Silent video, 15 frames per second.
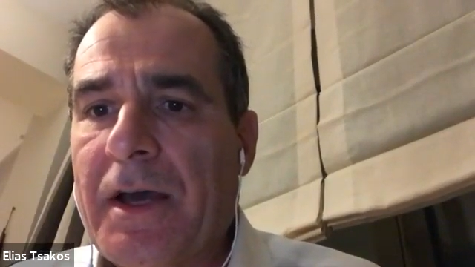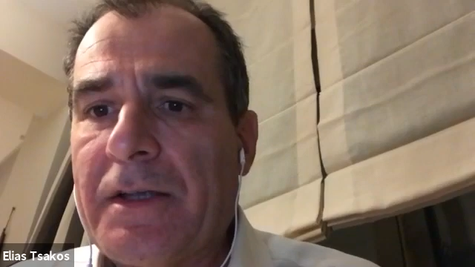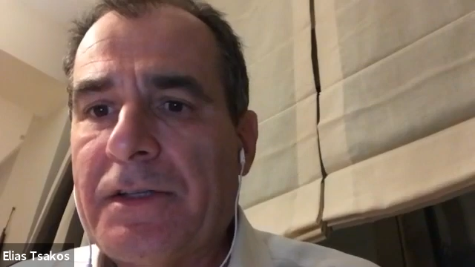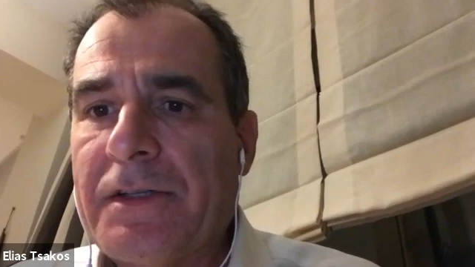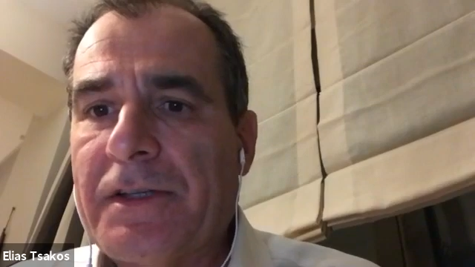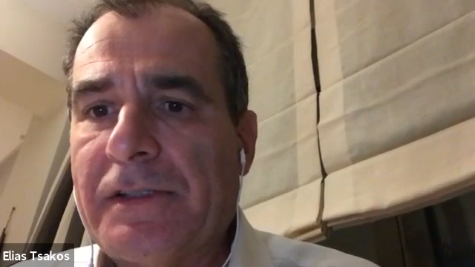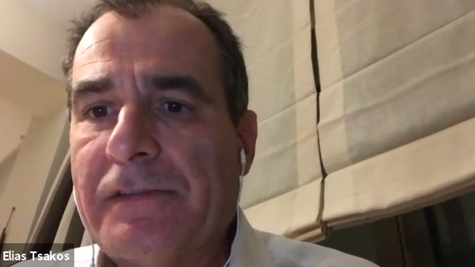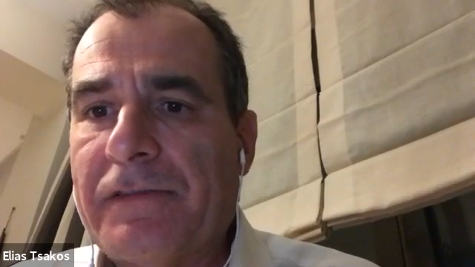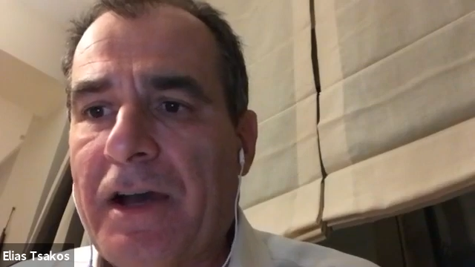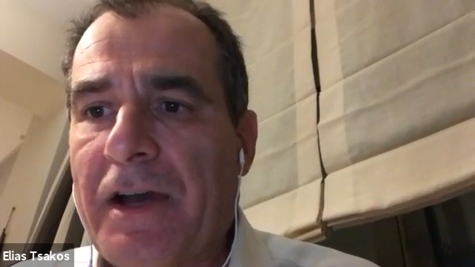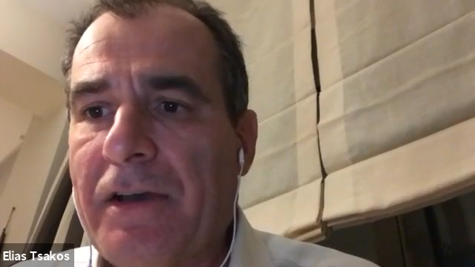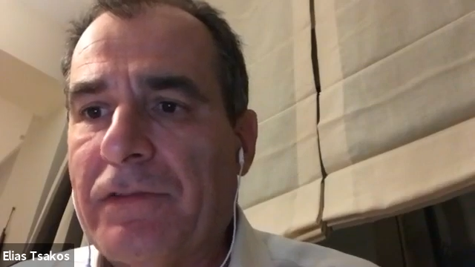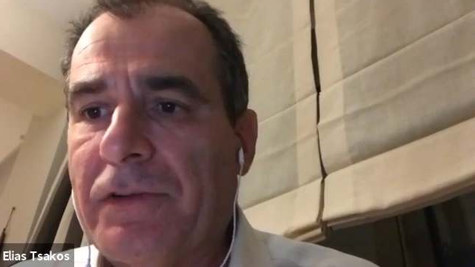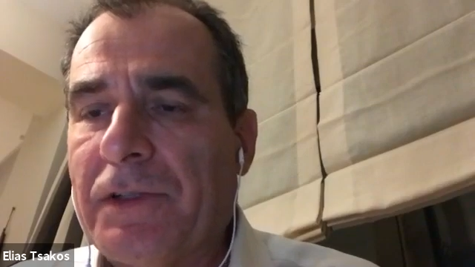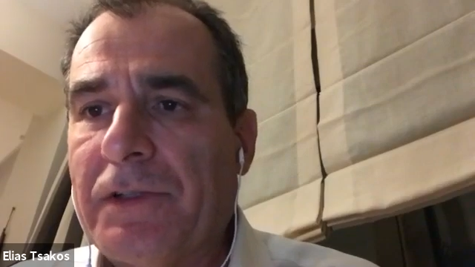
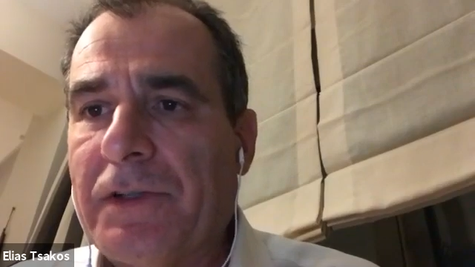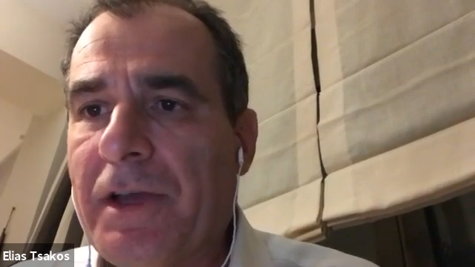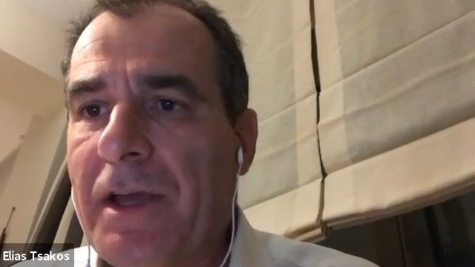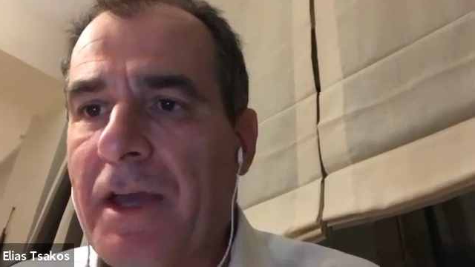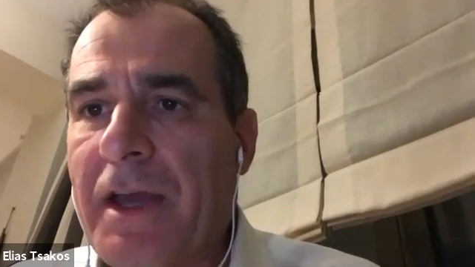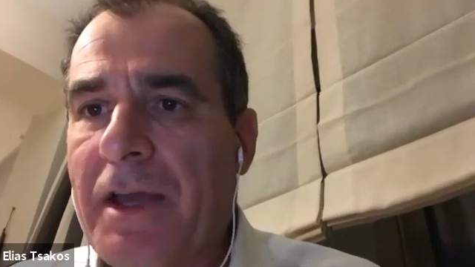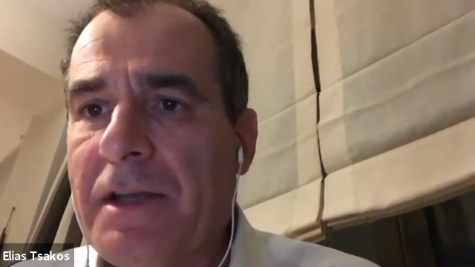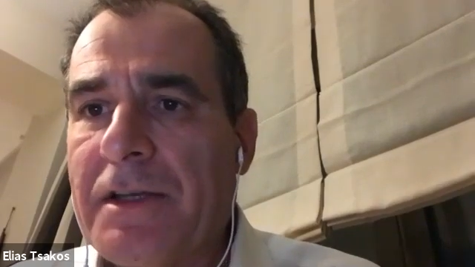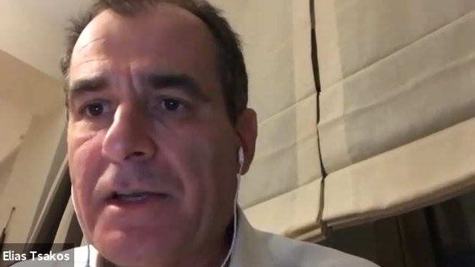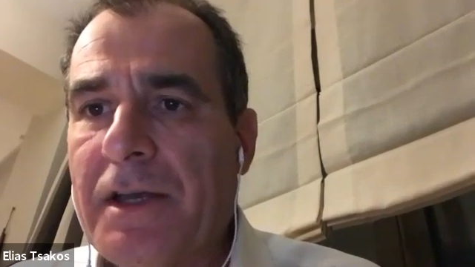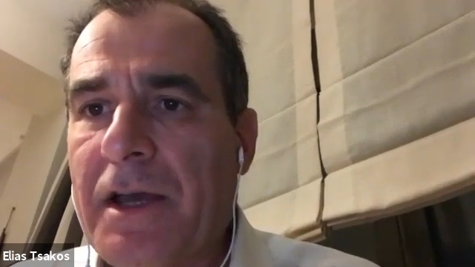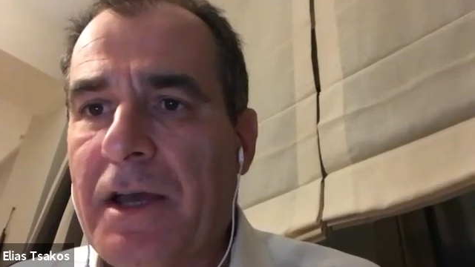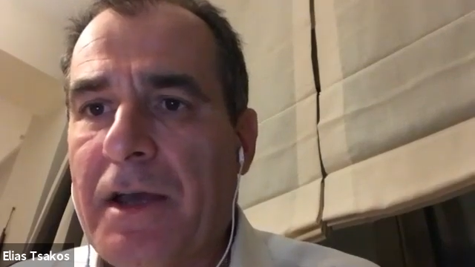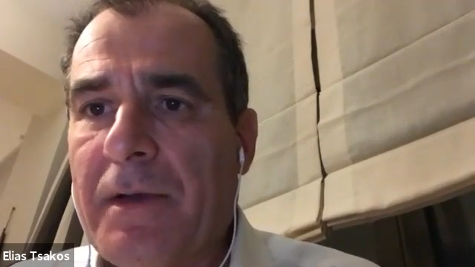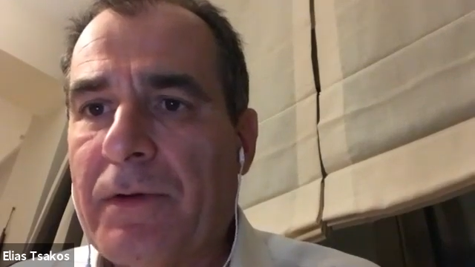survival and
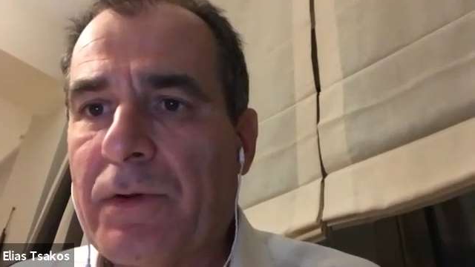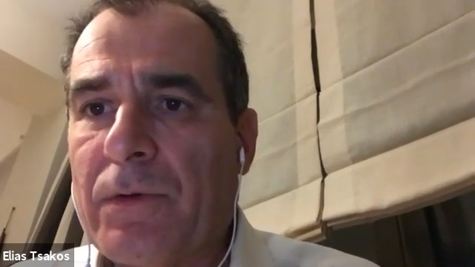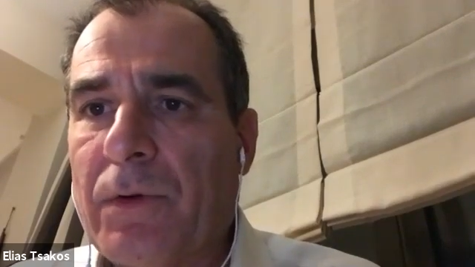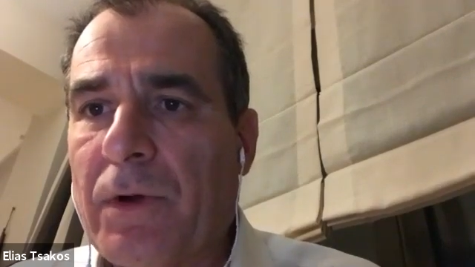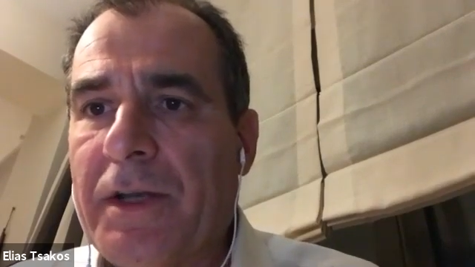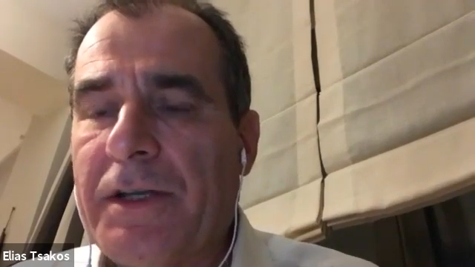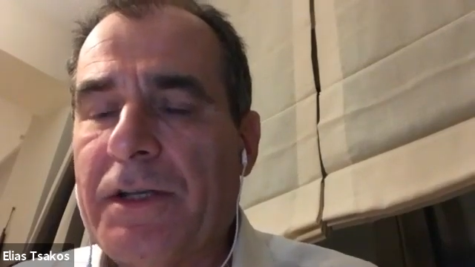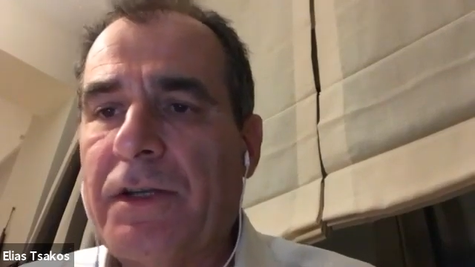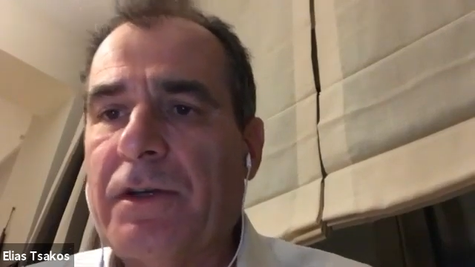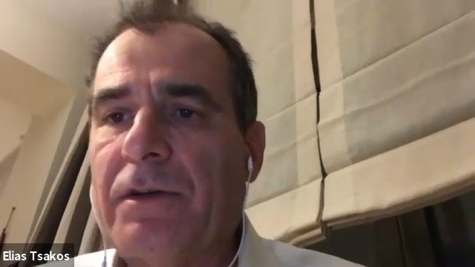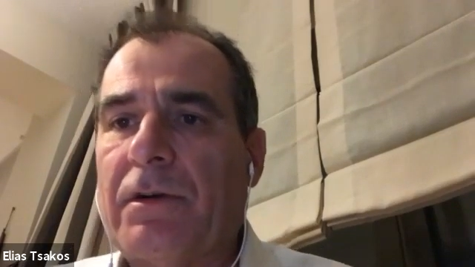quality